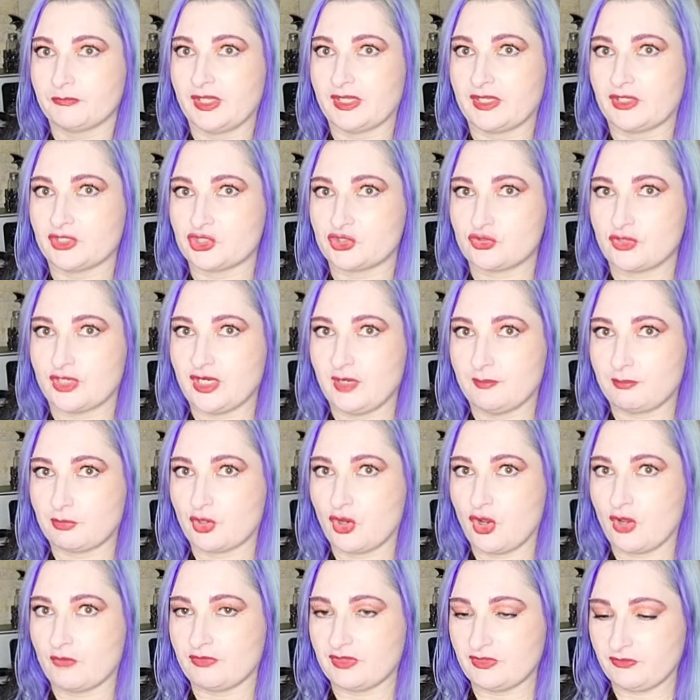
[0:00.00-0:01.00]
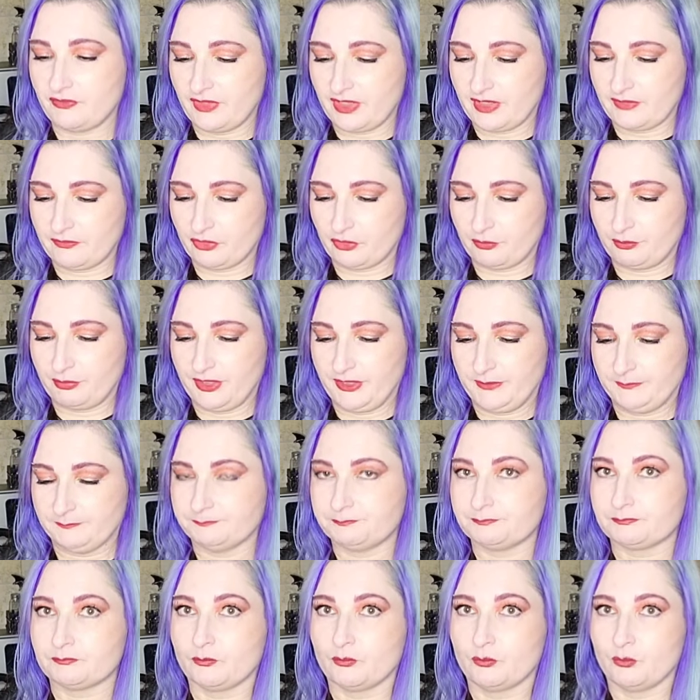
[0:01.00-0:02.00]
like a straight up coffee flavor, but
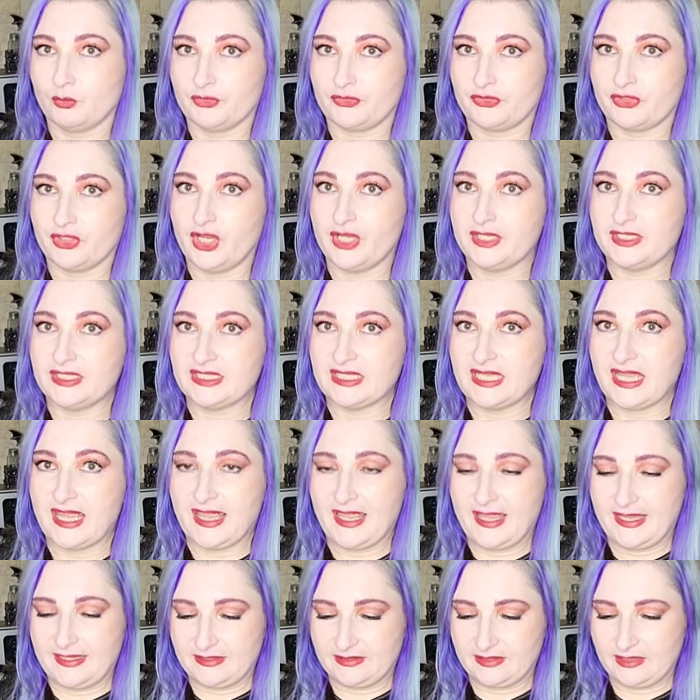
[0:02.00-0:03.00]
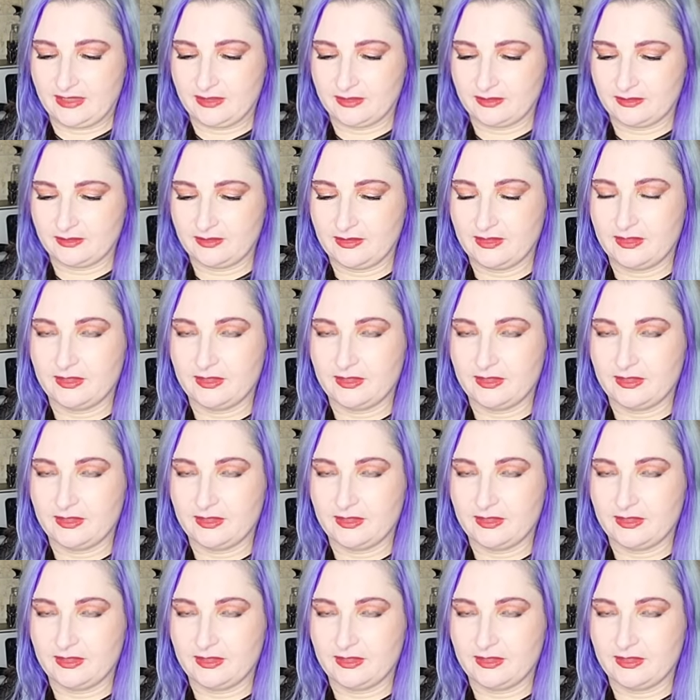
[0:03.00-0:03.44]
with the honey and